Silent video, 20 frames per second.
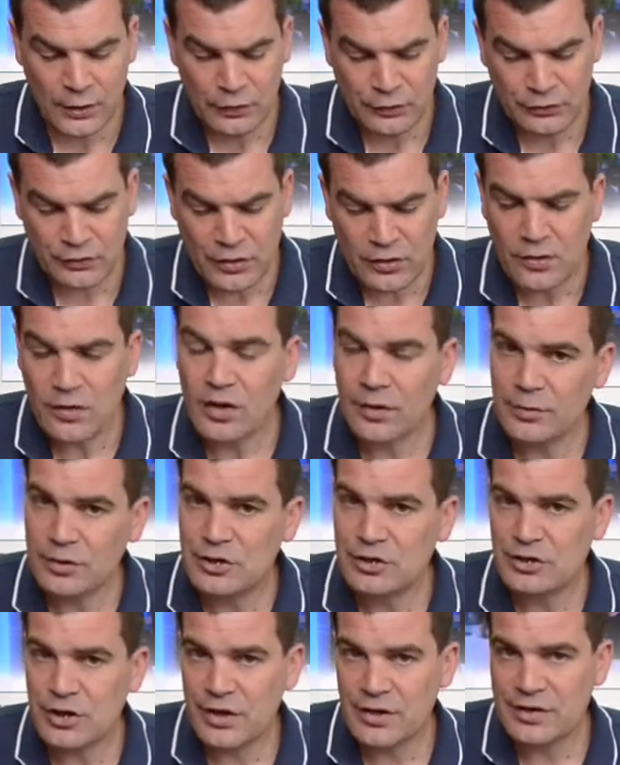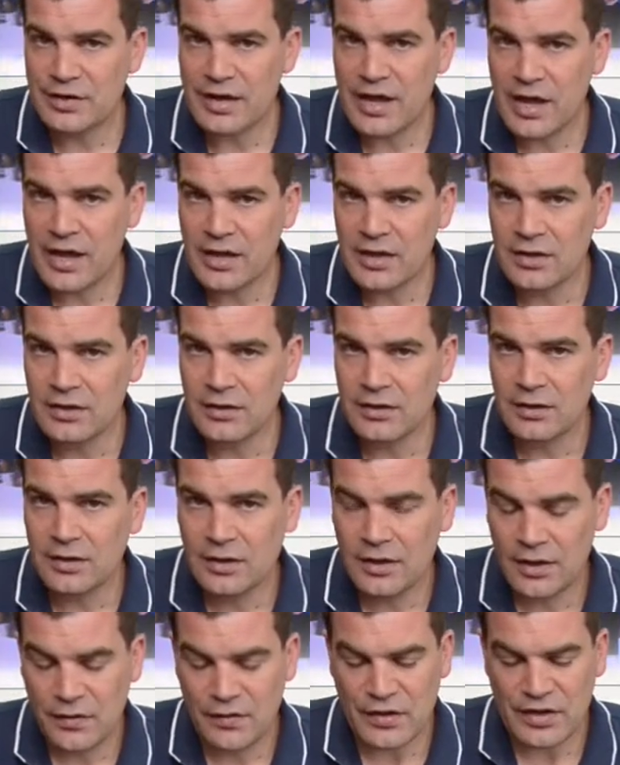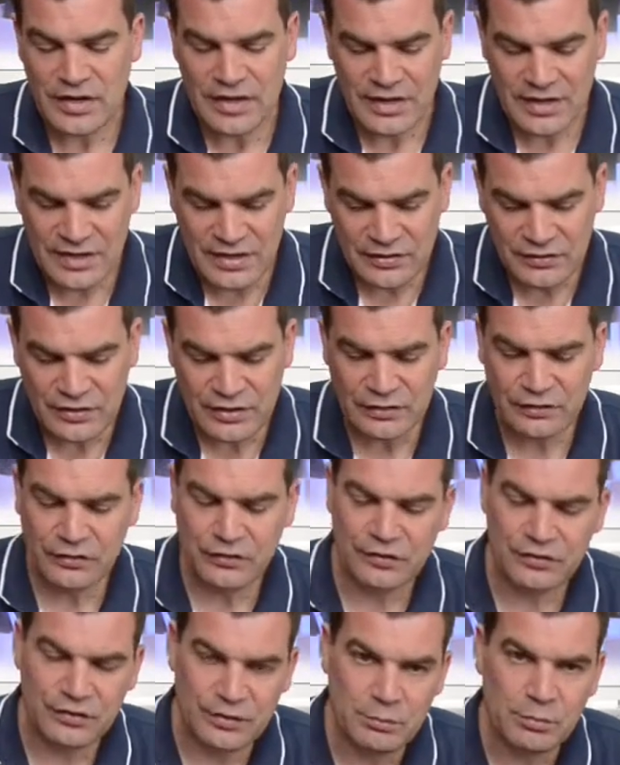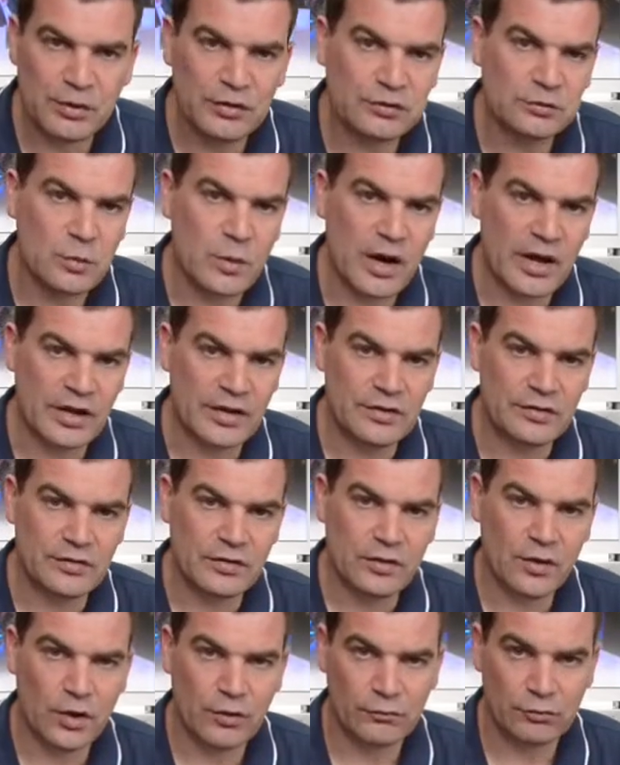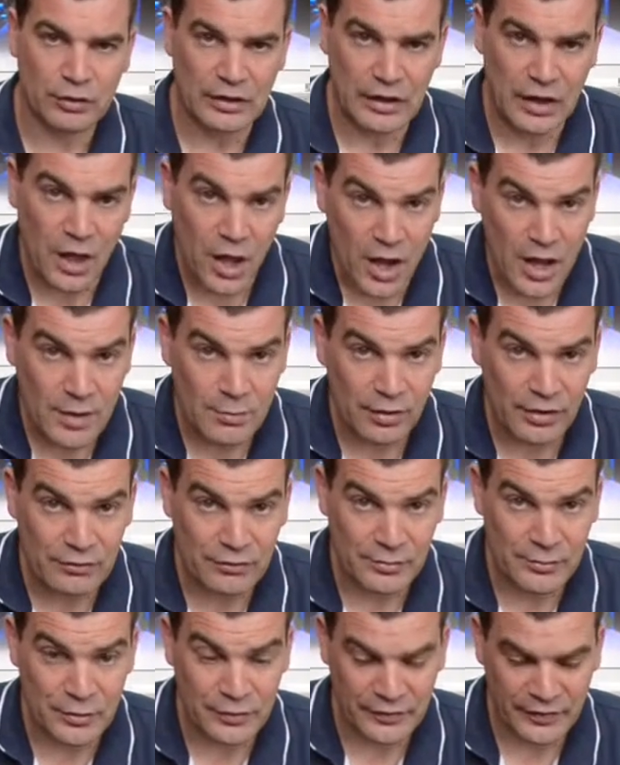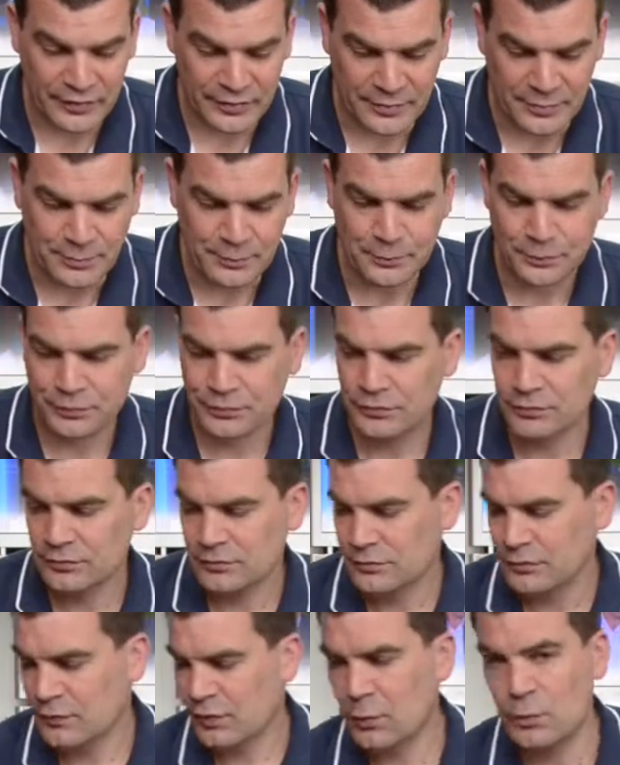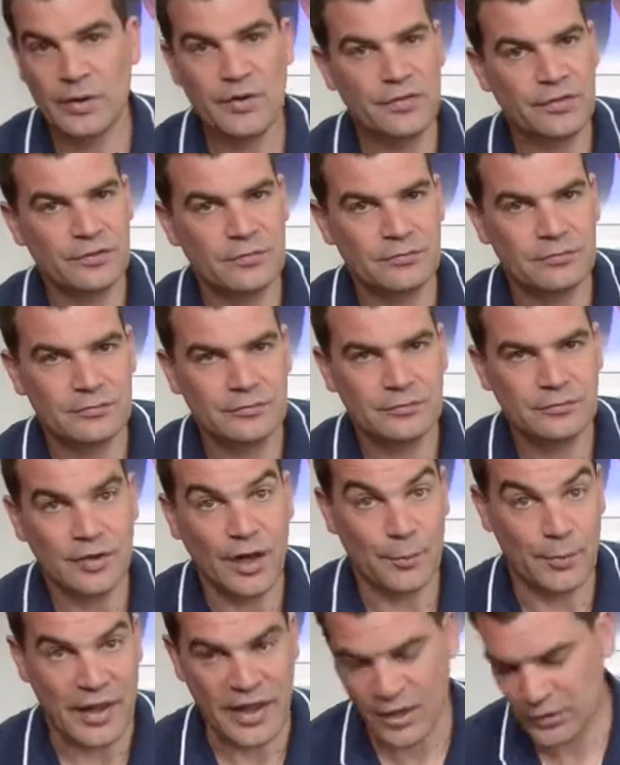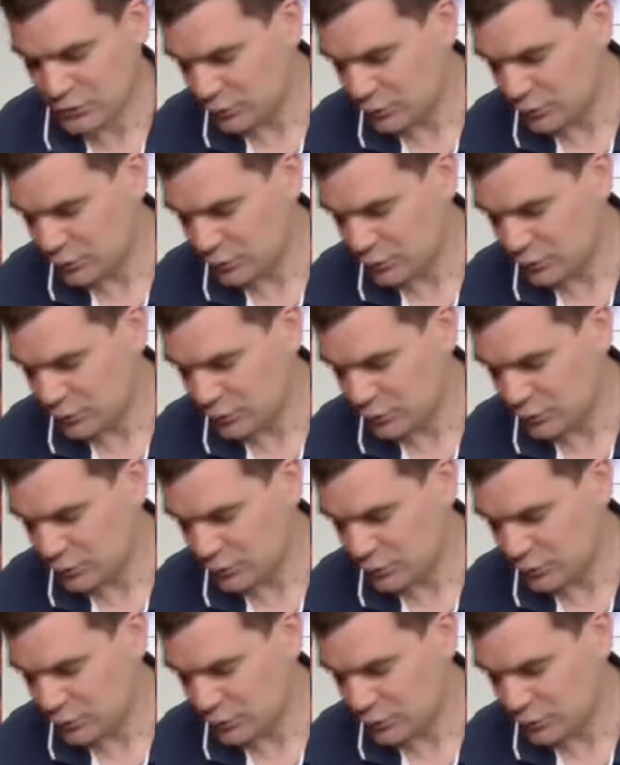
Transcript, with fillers: So I'm going to show you today the easiest, simplest ways of reliably removing them with a power